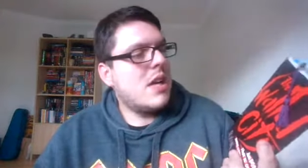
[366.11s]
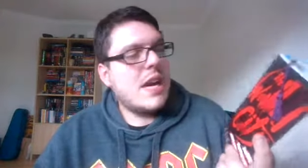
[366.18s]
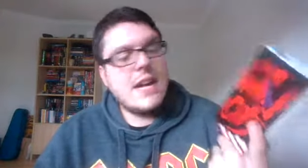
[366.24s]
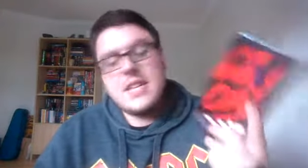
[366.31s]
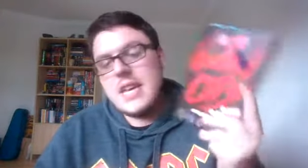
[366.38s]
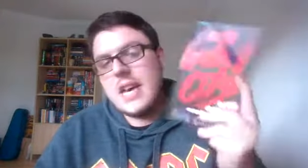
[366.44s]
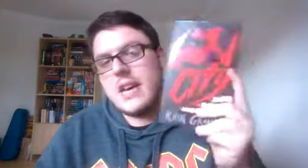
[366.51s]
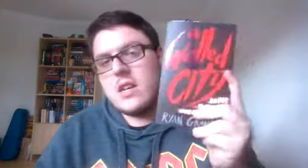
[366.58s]

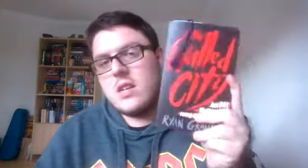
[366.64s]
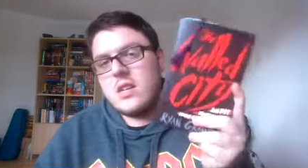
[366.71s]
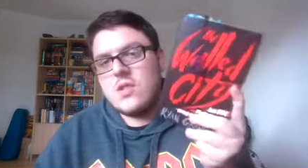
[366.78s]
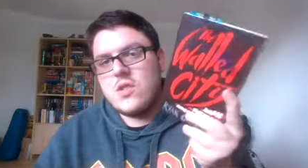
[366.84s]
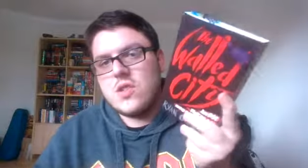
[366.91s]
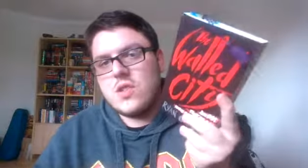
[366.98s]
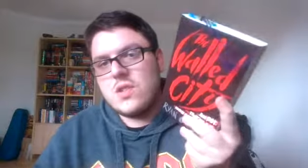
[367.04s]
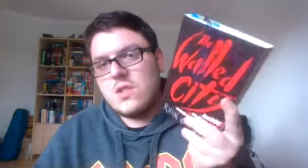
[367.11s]
And yeah,
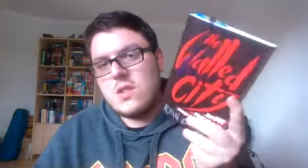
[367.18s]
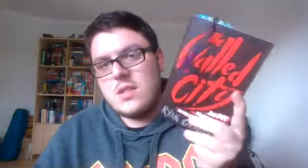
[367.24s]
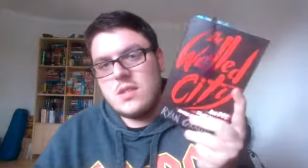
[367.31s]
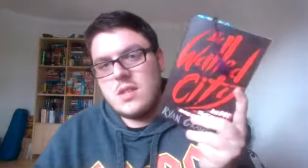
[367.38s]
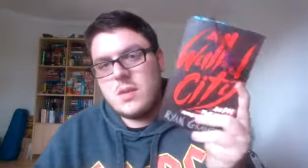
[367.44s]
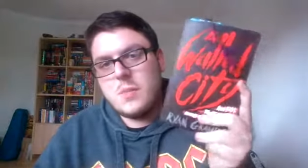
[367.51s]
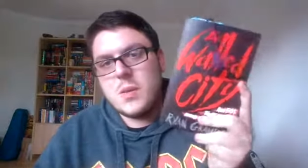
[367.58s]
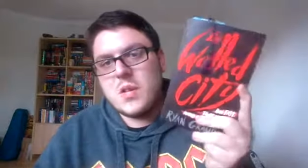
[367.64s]
it's just,
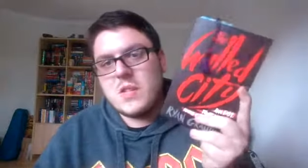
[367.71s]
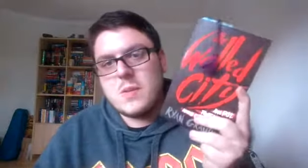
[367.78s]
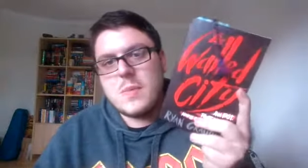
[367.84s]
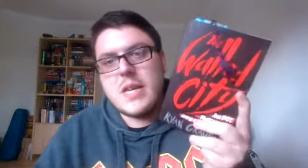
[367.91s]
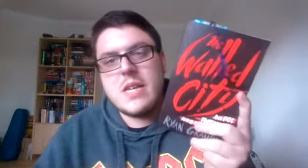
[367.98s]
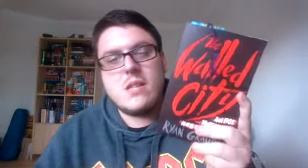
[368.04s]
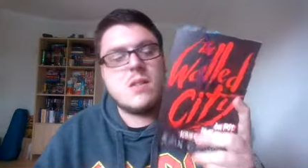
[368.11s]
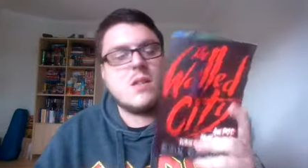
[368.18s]
this book is
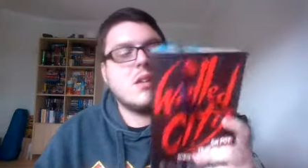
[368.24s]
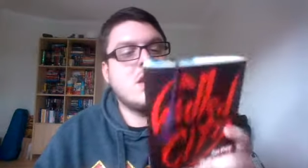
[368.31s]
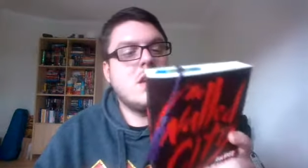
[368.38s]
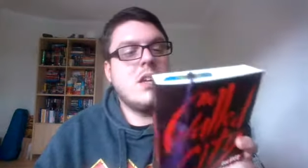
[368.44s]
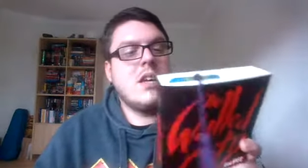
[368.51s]
amazing.